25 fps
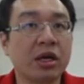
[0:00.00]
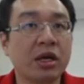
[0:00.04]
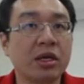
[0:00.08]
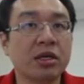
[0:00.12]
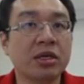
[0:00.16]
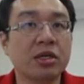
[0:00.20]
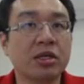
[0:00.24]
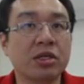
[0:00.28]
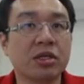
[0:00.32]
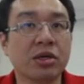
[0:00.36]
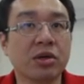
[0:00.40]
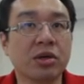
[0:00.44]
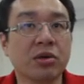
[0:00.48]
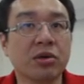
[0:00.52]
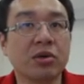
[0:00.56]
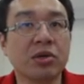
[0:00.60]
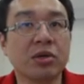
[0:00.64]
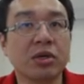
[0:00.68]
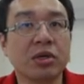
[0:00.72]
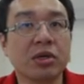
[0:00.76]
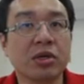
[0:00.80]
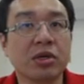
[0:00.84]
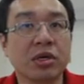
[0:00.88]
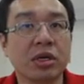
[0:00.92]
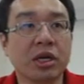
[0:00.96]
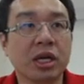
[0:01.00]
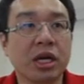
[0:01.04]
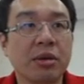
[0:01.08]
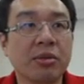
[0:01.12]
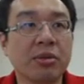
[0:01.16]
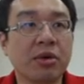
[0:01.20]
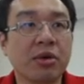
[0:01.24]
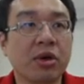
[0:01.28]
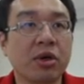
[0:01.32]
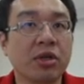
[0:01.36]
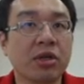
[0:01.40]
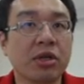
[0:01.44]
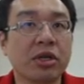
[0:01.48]
So the game
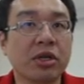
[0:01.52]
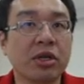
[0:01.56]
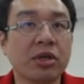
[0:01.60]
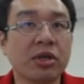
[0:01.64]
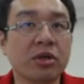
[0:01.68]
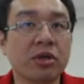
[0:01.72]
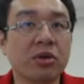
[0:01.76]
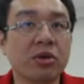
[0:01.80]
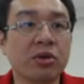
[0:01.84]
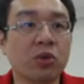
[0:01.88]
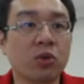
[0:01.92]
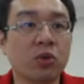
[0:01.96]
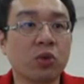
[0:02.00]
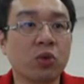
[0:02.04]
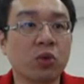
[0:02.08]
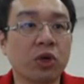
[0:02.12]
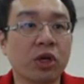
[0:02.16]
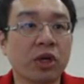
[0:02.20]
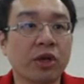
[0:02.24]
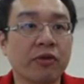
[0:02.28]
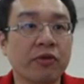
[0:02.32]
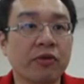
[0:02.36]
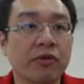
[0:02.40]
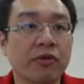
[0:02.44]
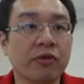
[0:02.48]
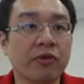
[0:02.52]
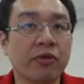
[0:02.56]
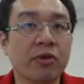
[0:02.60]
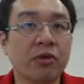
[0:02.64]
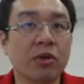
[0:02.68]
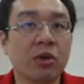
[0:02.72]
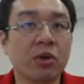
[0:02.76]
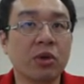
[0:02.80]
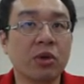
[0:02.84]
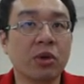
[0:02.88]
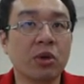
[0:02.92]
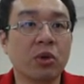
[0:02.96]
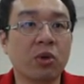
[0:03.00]
continue with
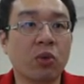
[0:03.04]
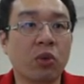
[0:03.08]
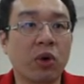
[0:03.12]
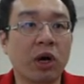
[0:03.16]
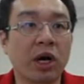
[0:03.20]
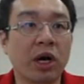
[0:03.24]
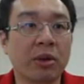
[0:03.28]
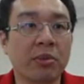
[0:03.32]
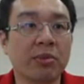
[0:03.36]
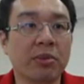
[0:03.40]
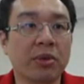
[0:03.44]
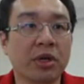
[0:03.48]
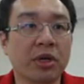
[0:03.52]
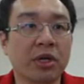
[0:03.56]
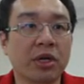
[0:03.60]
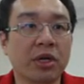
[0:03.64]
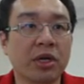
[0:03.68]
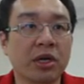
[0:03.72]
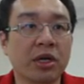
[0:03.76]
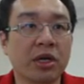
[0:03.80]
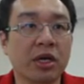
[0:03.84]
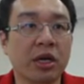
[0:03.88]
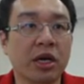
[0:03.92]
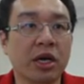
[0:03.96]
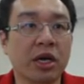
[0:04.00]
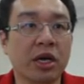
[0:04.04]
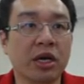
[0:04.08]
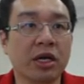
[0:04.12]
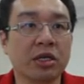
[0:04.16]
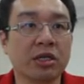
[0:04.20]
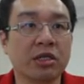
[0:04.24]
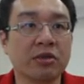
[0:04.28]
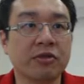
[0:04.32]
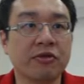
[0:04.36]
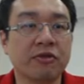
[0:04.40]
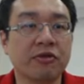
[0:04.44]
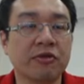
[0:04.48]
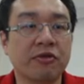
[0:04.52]
white play
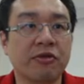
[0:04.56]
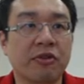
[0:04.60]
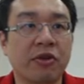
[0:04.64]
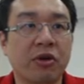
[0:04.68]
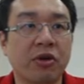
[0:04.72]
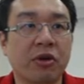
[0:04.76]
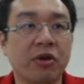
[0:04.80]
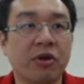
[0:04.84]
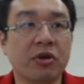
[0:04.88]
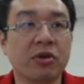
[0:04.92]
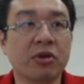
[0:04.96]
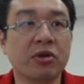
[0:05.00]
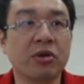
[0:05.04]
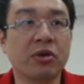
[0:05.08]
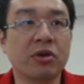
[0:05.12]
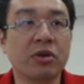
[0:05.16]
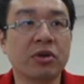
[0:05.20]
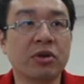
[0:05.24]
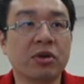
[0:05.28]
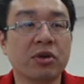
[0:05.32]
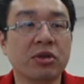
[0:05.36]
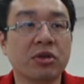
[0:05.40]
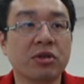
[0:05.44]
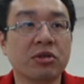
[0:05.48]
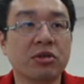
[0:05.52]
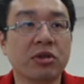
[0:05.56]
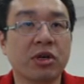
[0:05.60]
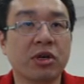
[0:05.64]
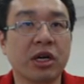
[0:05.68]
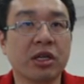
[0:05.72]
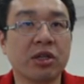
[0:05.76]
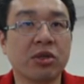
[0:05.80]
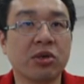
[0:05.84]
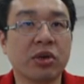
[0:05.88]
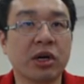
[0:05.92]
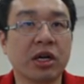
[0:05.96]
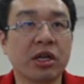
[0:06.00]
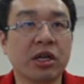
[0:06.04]
h4, trying
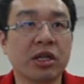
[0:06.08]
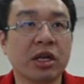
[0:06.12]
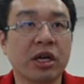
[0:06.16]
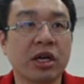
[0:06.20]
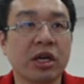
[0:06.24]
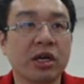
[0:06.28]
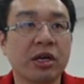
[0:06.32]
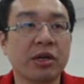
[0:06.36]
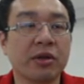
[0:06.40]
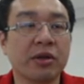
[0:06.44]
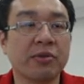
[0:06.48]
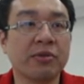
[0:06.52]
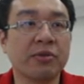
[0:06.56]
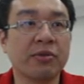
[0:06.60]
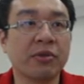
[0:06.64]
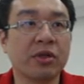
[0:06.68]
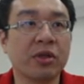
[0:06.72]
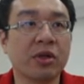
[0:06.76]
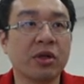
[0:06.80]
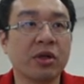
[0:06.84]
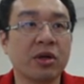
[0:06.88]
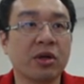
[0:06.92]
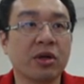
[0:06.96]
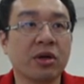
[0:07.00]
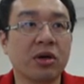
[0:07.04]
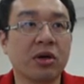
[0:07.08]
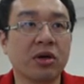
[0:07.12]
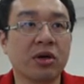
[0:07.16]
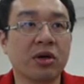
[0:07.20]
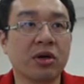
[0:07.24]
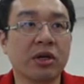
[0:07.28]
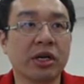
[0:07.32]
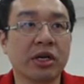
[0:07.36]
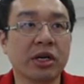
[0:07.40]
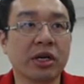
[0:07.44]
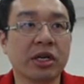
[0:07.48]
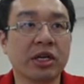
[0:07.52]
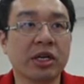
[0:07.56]
to attack on
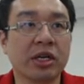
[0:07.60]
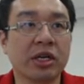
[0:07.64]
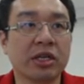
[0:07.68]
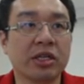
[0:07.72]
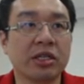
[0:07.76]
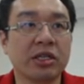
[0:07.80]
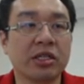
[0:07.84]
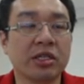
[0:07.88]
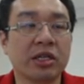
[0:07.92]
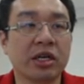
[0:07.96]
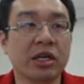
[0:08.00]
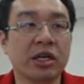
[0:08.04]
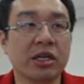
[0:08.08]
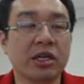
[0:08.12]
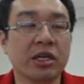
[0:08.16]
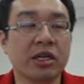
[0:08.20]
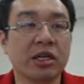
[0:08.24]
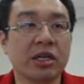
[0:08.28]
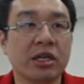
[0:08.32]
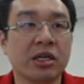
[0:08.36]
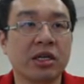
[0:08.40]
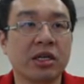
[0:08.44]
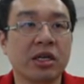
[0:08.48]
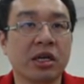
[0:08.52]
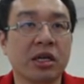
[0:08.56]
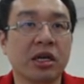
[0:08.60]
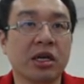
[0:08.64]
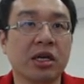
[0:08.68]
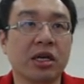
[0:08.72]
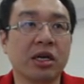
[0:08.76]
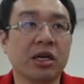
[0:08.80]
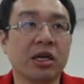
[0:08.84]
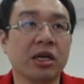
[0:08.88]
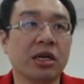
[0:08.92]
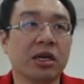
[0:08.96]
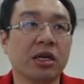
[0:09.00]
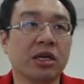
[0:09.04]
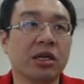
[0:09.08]
the king side.
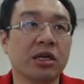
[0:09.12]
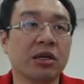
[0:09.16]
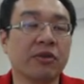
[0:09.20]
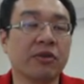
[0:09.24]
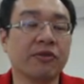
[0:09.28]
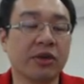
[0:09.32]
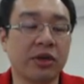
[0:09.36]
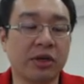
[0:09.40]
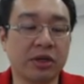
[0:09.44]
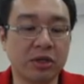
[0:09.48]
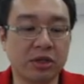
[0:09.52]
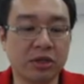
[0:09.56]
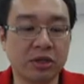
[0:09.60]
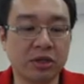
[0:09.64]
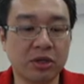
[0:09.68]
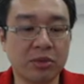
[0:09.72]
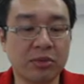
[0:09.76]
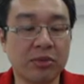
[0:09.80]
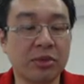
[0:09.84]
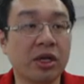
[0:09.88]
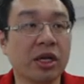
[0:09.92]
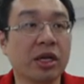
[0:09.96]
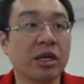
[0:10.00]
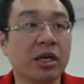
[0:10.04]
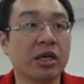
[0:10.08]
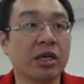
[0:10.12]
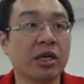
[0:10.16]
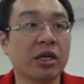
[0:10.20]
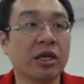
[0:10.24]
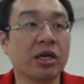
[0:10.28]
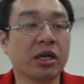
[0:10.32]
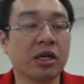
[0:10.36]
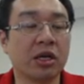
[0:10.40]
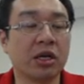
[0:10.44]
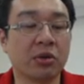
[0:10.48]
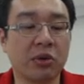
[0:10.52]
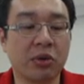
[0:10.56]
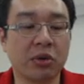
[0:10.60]
And if you assume that the
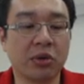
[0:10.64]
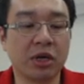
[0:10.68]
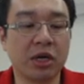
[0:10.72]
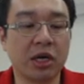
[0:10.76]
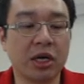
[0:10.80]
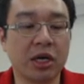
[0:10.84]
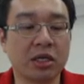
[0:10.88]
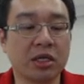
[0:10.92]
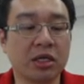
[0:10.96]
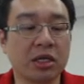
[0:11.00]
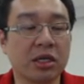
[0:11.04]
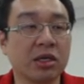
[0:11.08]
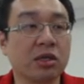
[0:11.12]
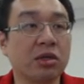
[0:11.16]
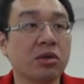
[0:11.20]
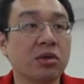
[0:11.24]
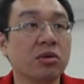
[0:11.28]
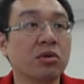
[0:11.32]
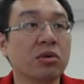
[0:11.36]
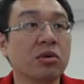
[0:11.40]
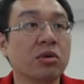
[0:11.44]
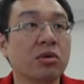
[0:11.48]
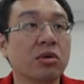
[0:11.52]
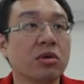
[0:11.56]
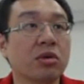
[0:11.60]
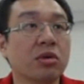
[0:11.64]
king will castling to